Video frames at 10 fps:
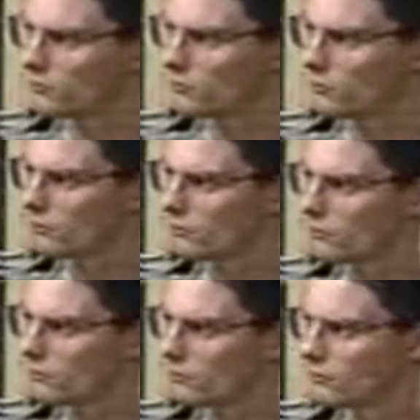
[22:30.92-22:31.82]

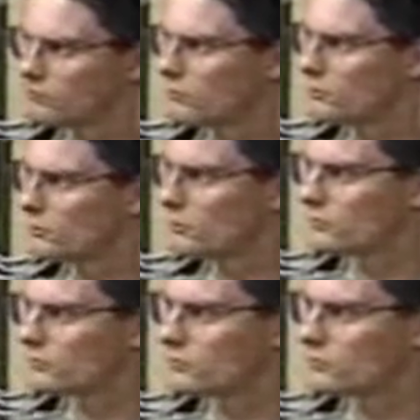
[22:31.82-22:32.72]

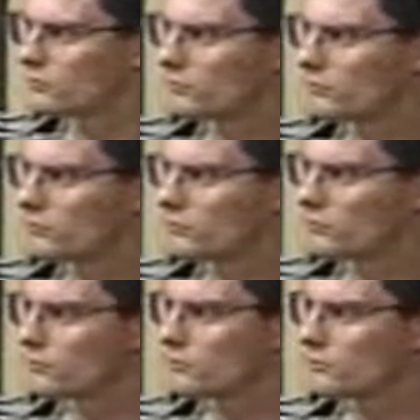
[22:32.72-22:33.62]

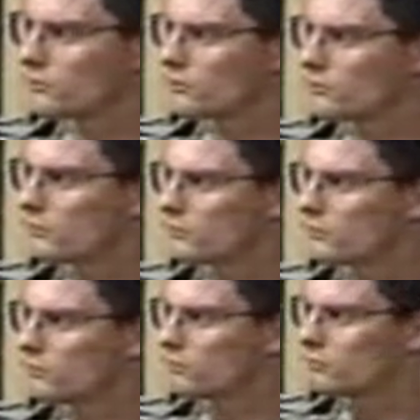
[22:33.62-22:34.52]

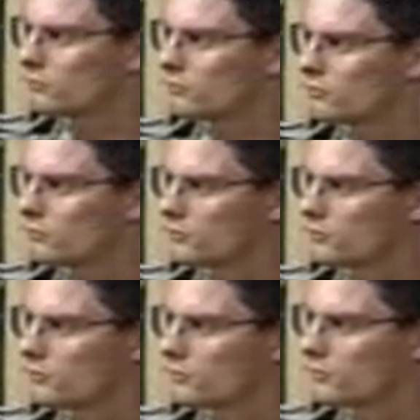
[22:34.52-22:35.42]

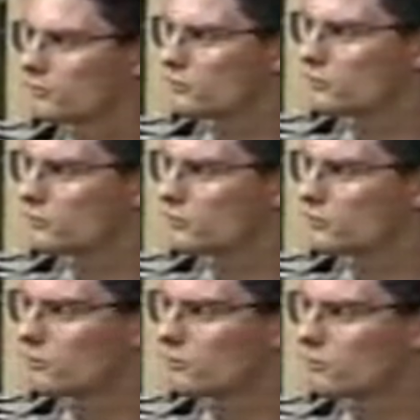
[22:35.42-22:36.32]

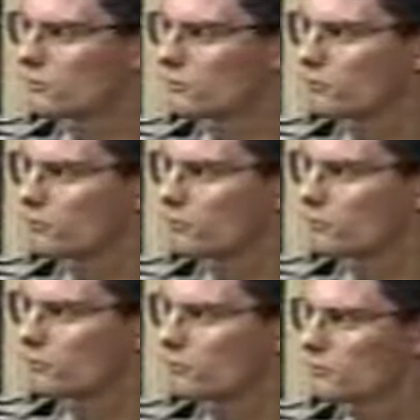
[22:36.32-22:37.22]

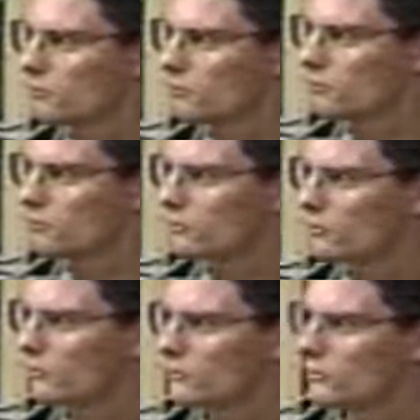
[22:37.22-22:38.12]

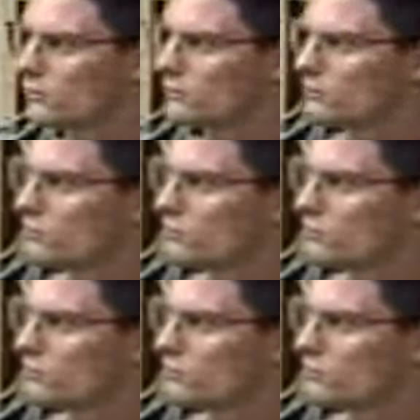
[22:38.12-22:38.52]
No words are spoken by the person on screen.